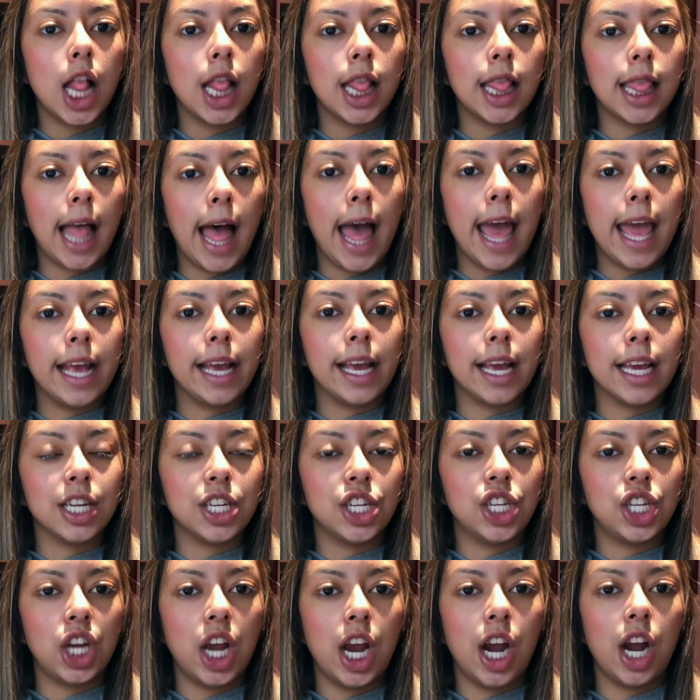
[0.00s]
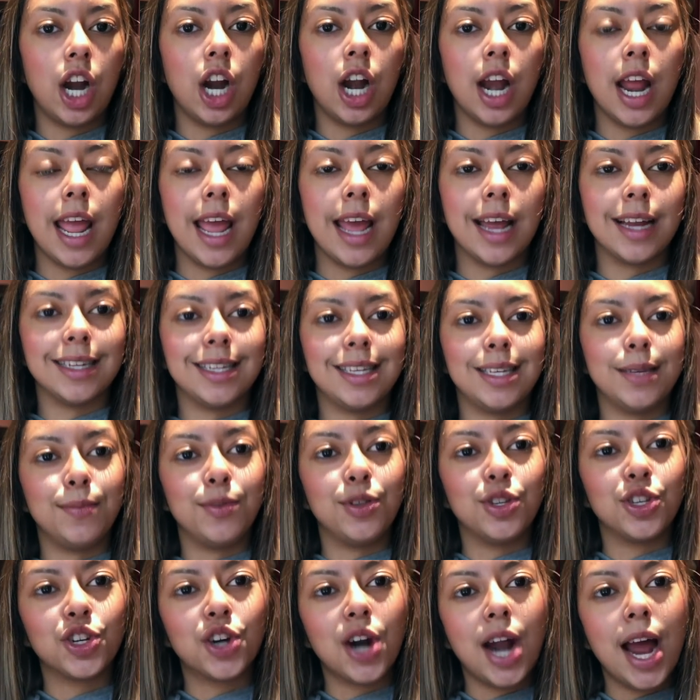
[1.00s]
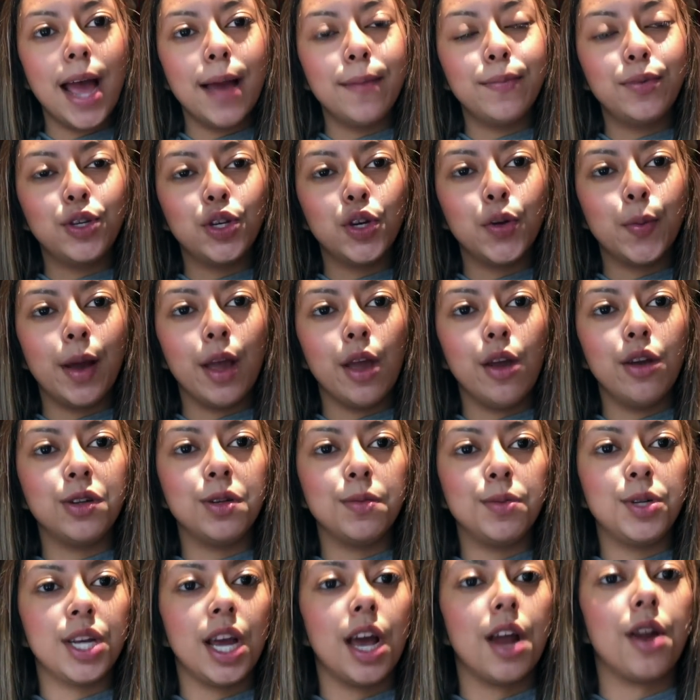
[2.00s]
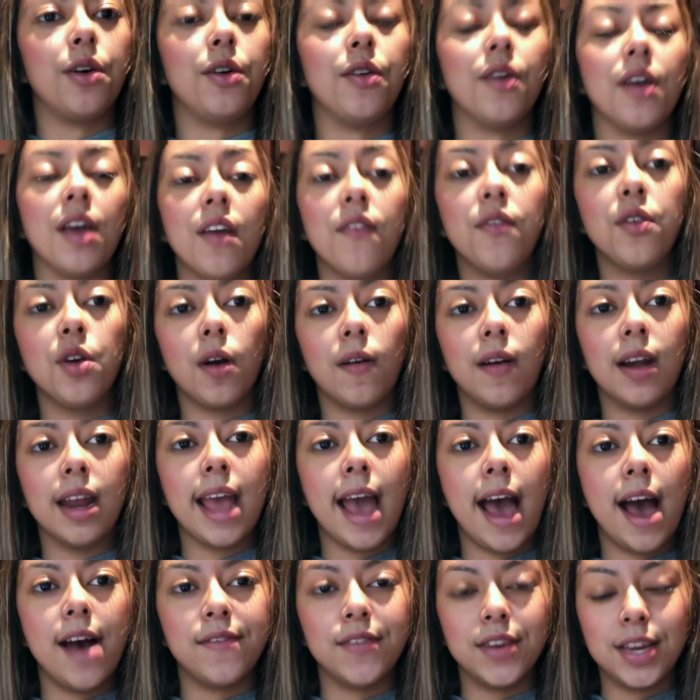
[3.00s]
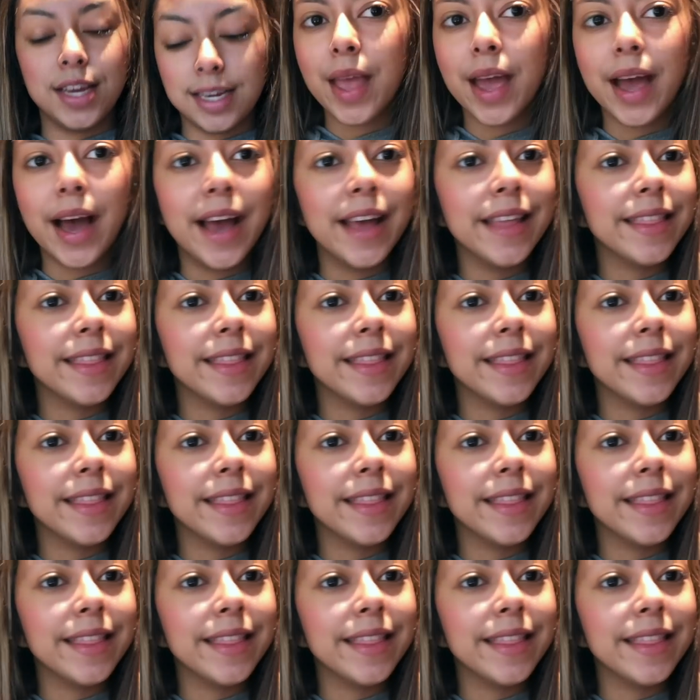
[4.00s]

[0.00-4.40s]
like, share, and subscribe to my YouTube channel if you already haven't.